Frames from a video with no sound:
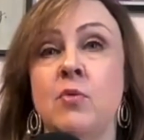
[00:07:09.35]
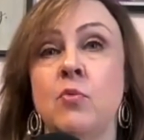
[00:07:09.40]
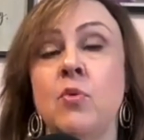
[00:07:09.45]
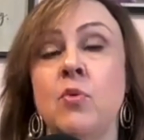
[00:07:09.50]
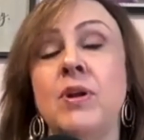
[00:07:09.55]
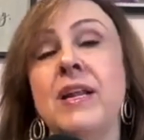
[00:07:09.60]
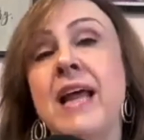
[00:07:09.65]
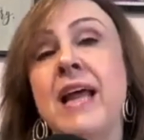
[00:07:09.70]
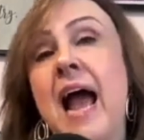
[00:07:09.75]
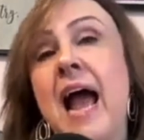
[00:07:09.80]

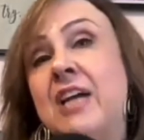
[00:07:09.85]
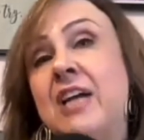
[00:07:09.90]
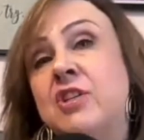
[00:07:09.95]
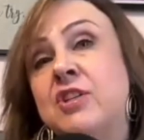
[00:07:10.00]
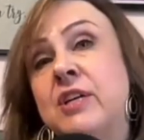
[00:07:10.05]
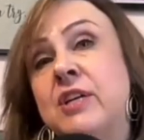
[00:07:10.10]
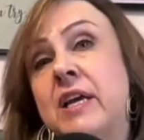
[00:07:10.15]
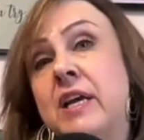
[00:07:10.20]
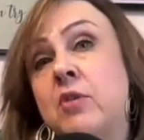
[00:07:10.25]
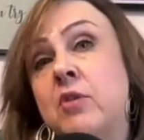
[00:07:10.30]
would it
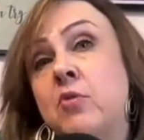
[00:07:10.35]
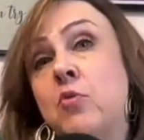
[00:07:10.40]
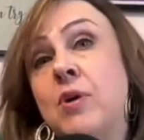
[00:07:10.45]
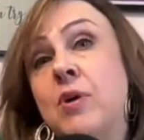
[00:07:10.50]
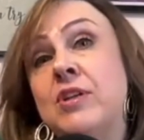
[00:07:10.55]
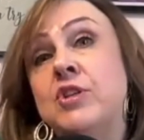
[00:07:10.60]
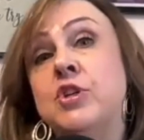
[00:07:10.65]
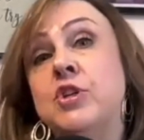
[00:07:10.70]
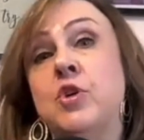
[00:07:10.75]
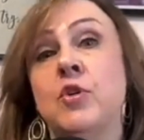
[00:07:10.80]
actually
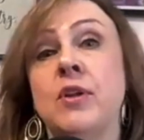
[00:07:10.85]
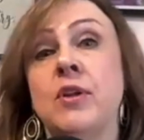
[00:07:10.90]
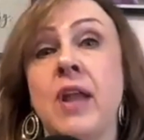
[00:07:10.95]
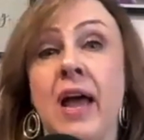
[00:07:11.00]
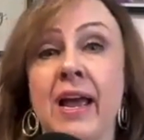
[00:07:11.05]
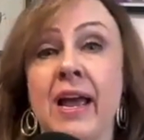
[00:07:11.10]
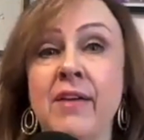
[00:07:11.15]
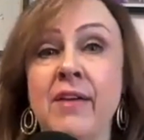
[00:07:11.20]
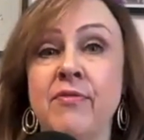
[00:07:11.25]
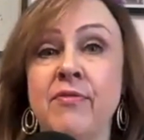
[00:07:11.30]
enrich your
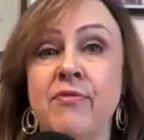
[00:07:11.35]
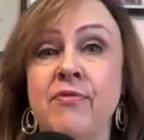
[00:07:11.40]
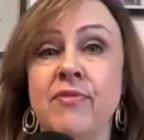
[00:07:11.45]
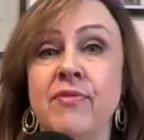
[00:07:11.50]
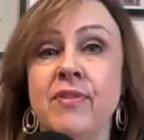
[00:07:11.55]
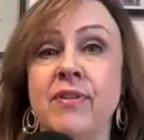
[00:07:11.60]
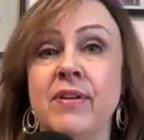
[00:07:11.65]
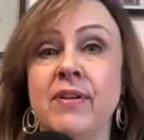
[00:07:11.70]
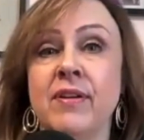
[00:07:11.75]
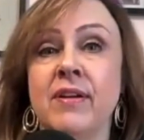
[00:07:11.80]

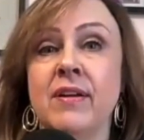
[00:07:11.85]
life